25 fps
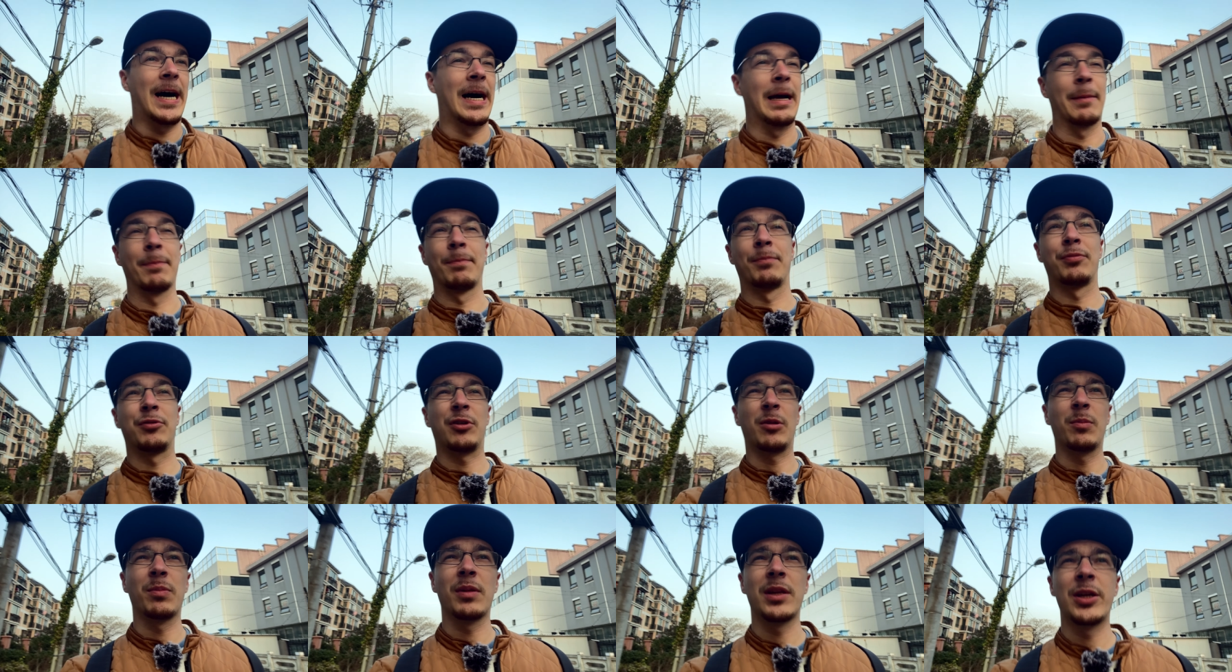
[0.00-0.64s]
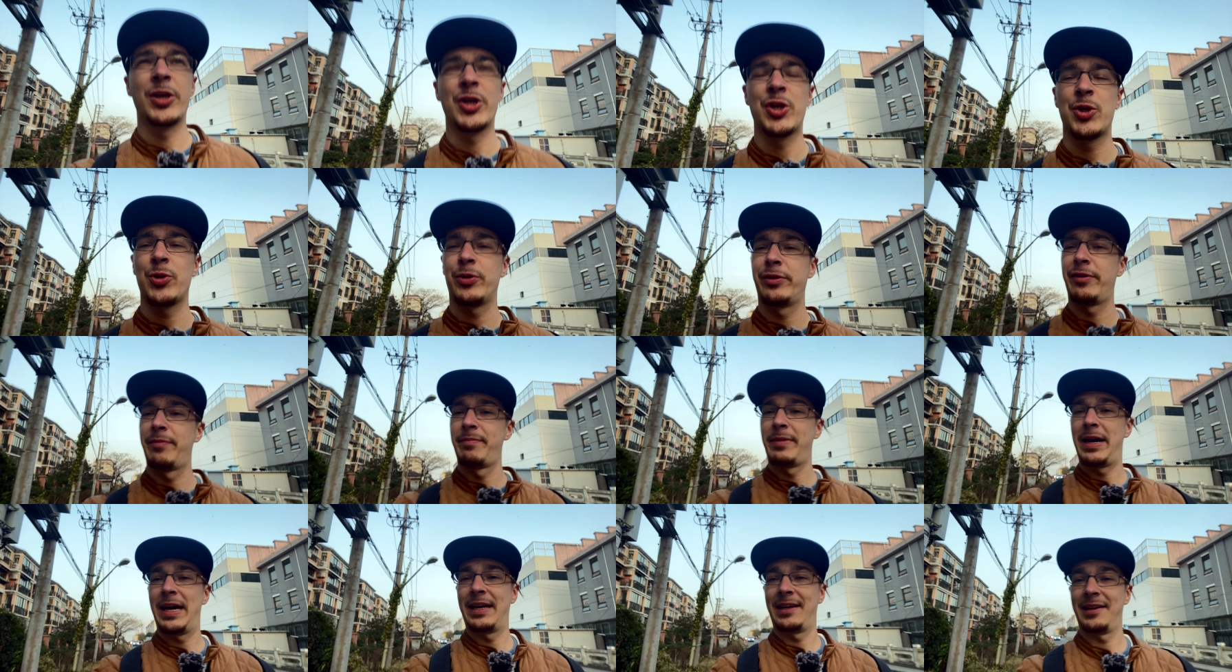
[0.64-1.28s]
I probably should have
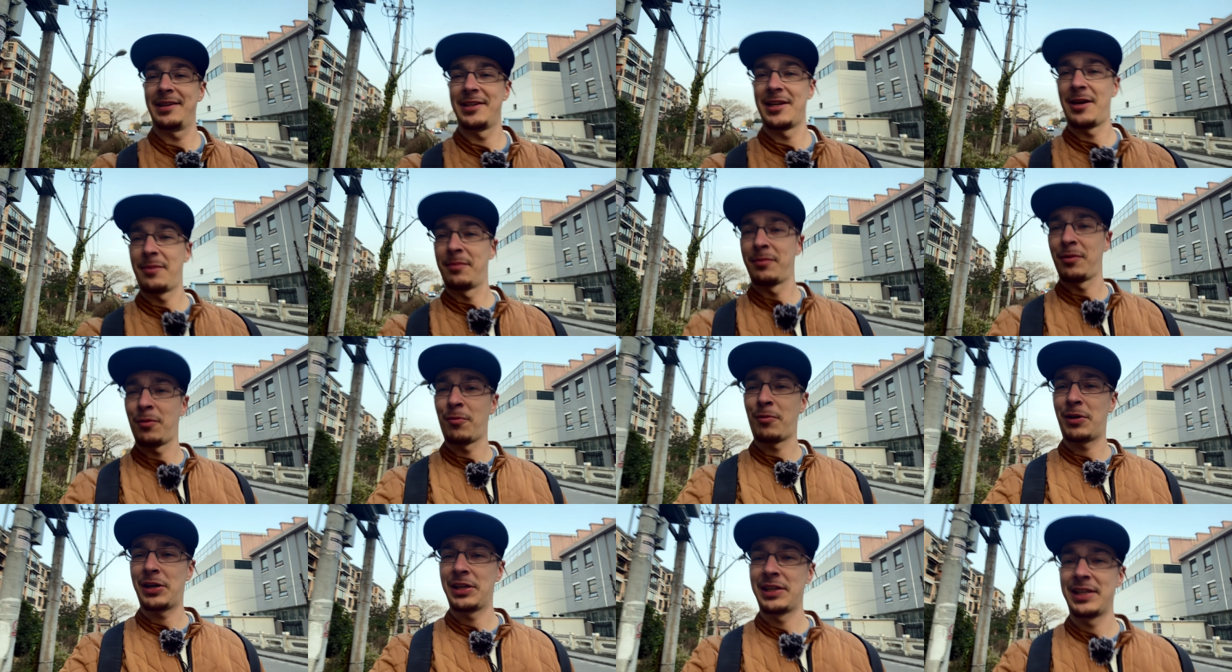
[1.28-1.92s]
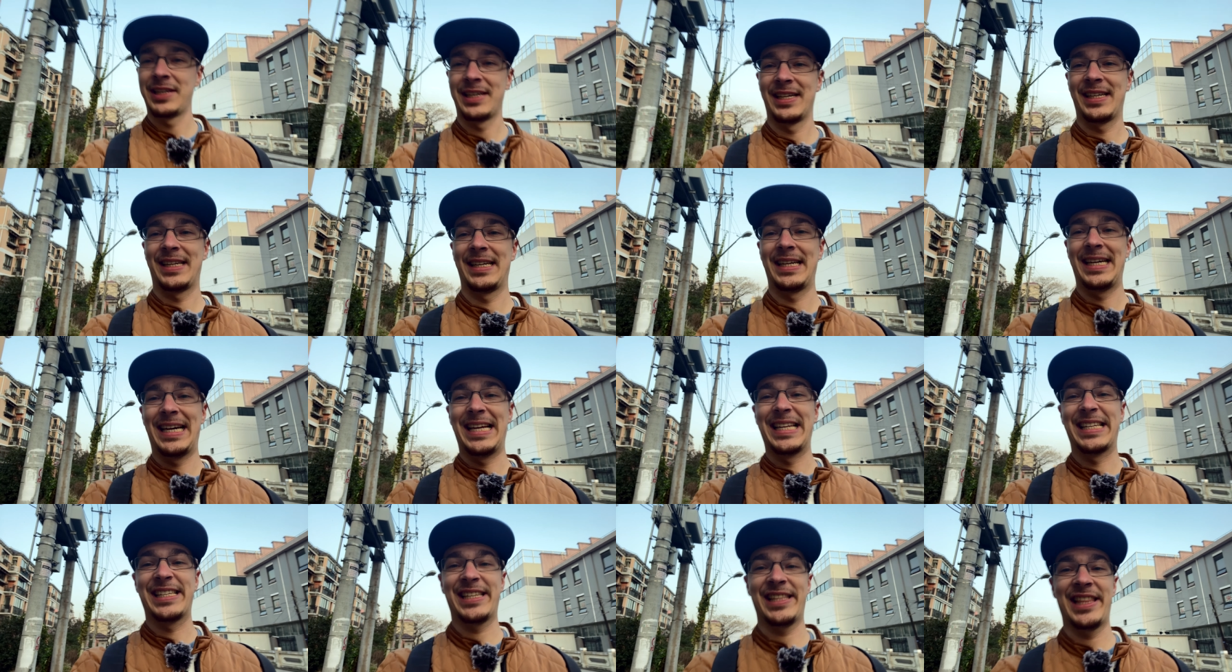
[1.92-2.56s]
made it number 1.
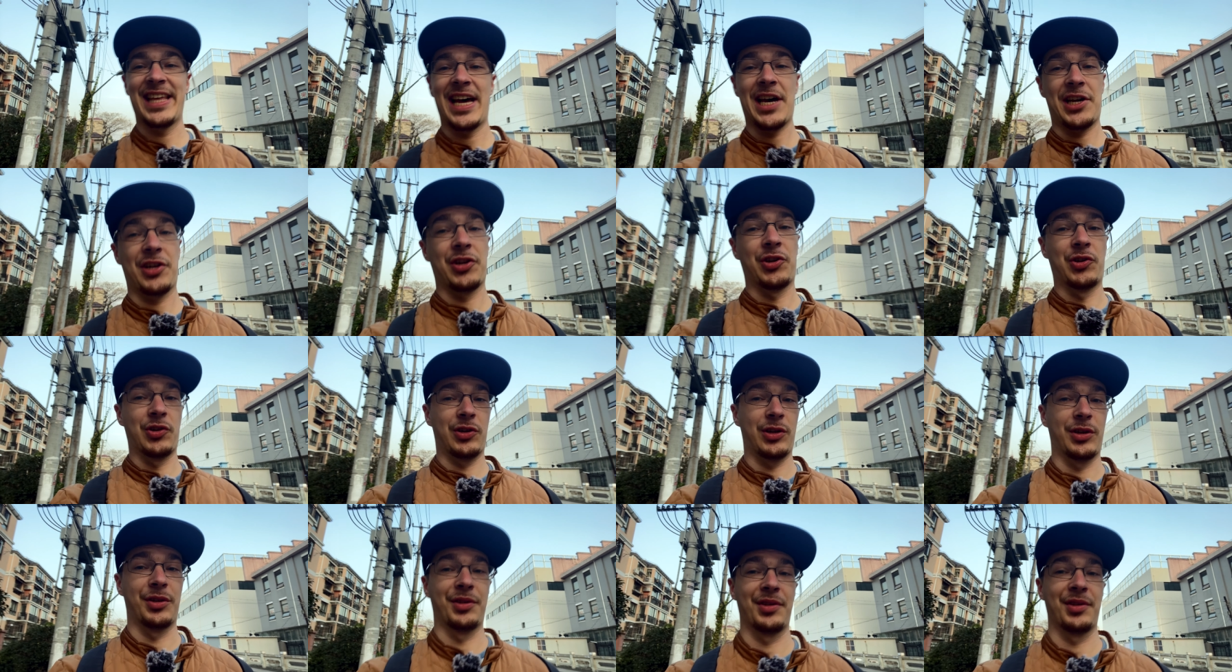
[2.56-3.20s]
It's that good.